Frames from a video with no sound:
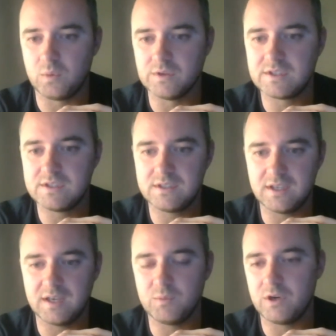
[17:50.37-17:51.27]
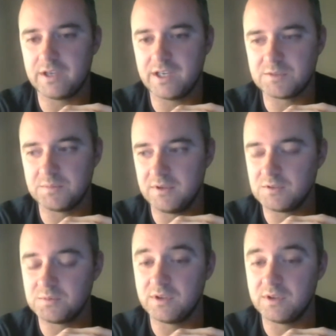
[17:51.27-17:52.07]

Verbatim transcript: wanting to gain work experience